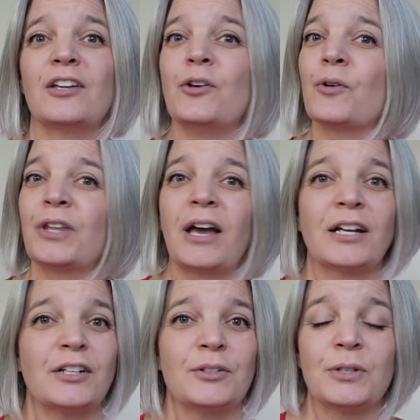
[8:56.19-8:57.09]
You only
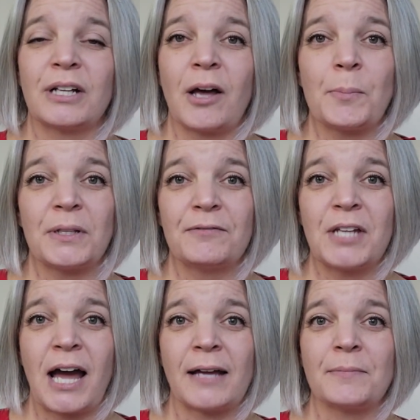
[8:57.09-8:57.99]
got to do it a couple of
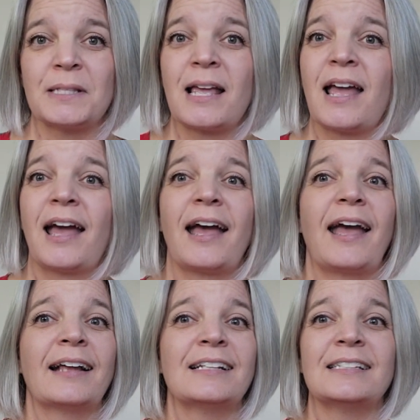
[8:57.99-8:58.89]
times,
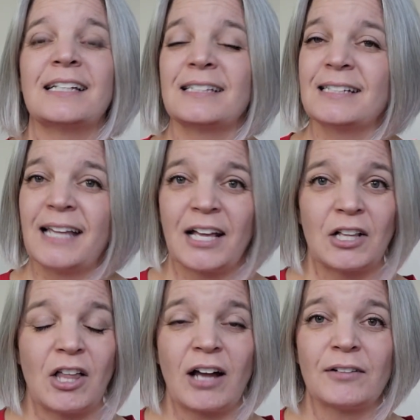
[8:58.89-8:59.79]
and it doesn't take
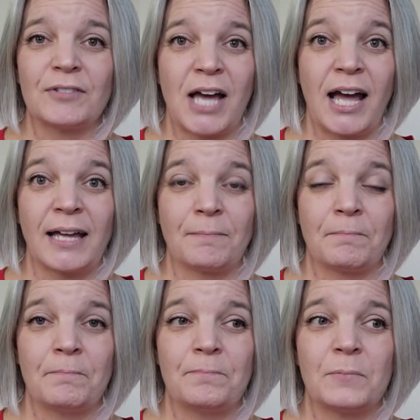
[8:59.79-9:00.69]
a lot of
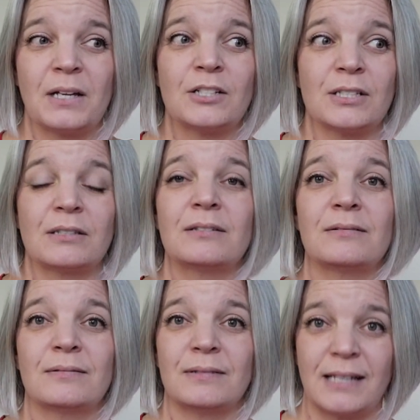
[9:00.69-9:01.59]
time. It just
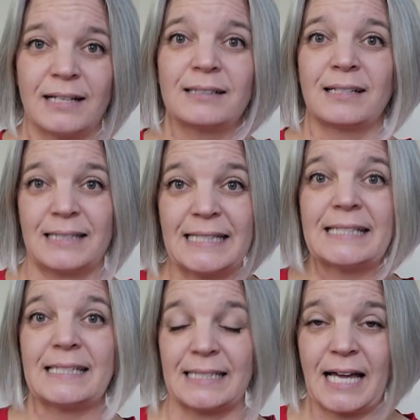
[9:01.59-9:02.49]
takes
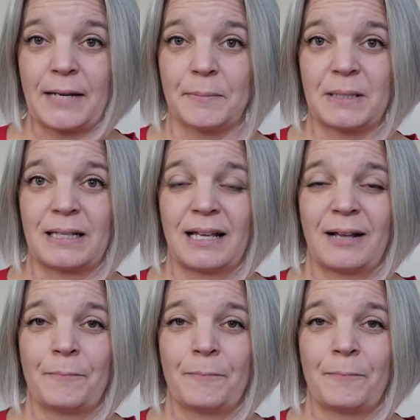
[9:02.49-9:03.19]
consistent times.